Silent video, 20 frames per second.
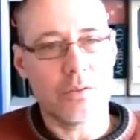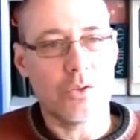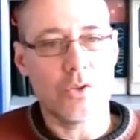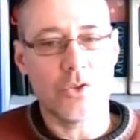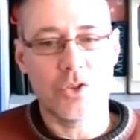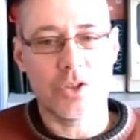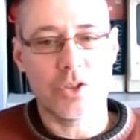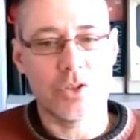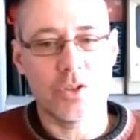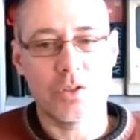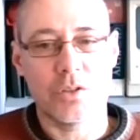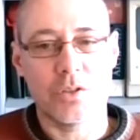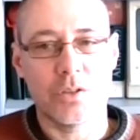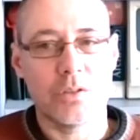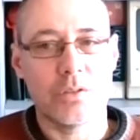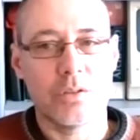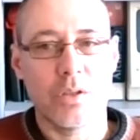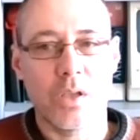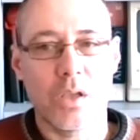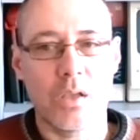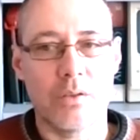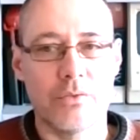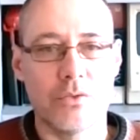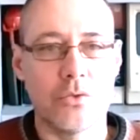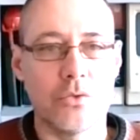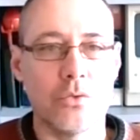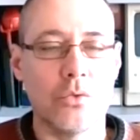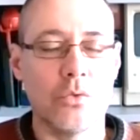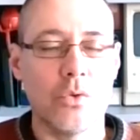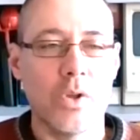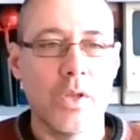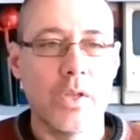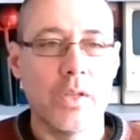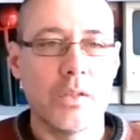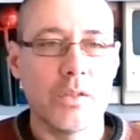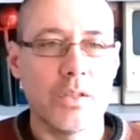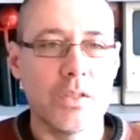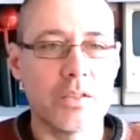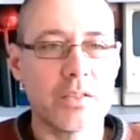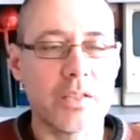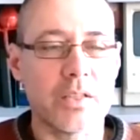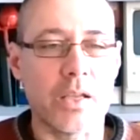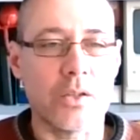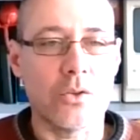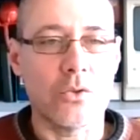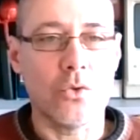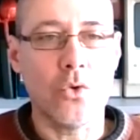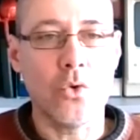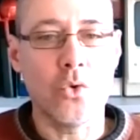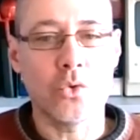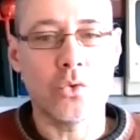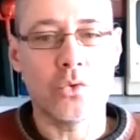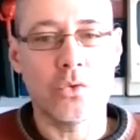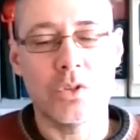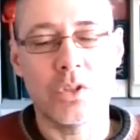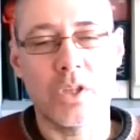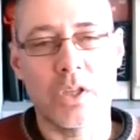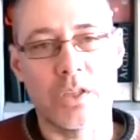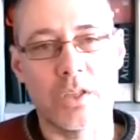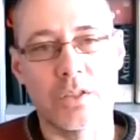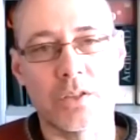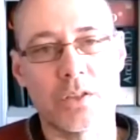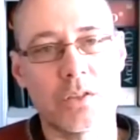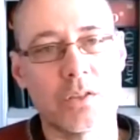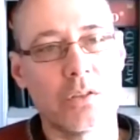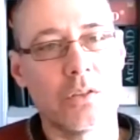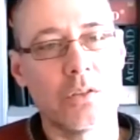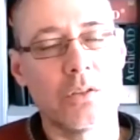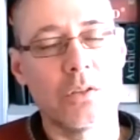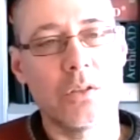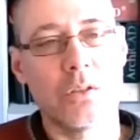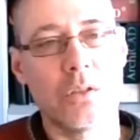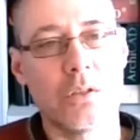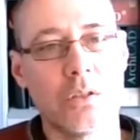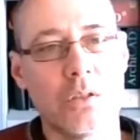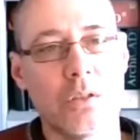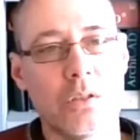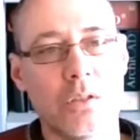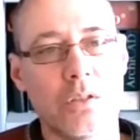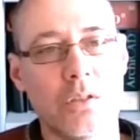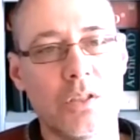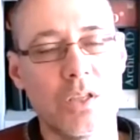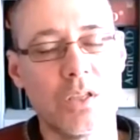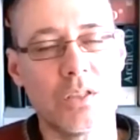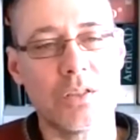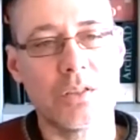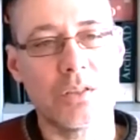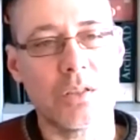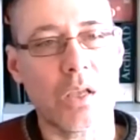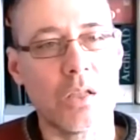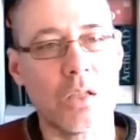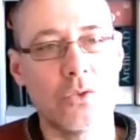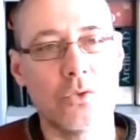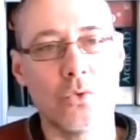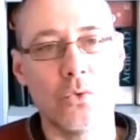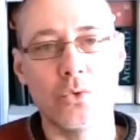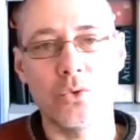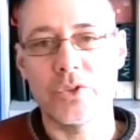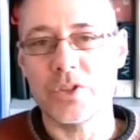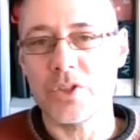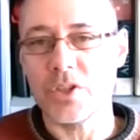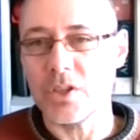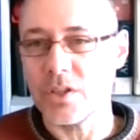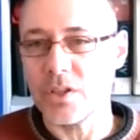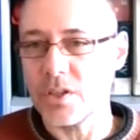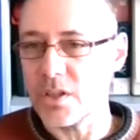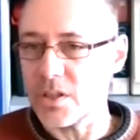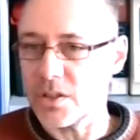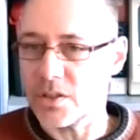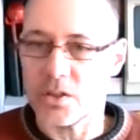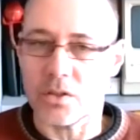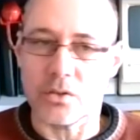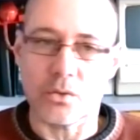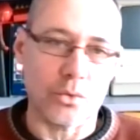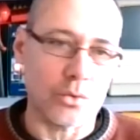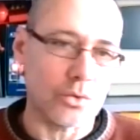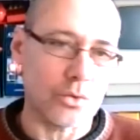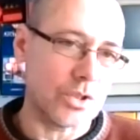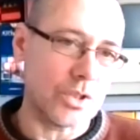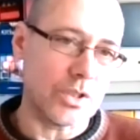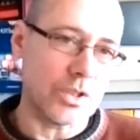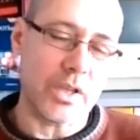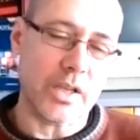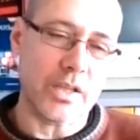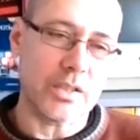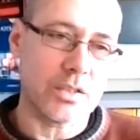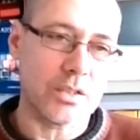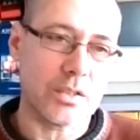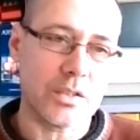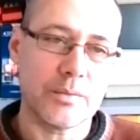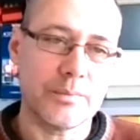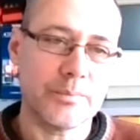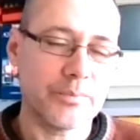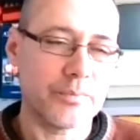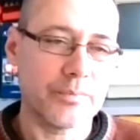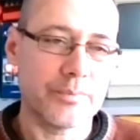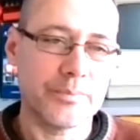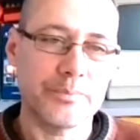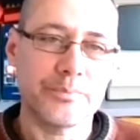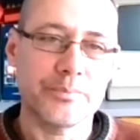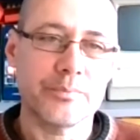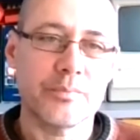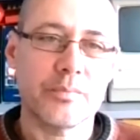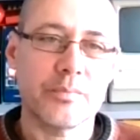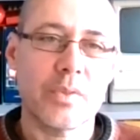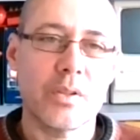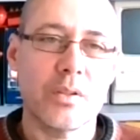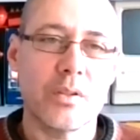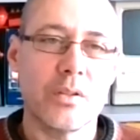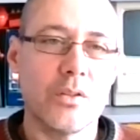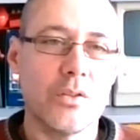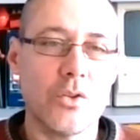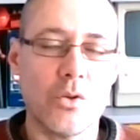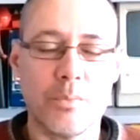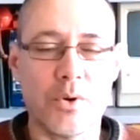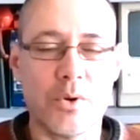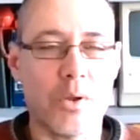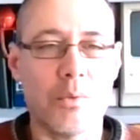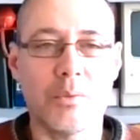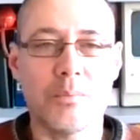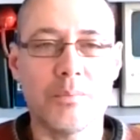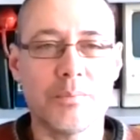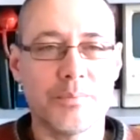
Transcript: You just have to decide who does this and who see this or who see that. No problem.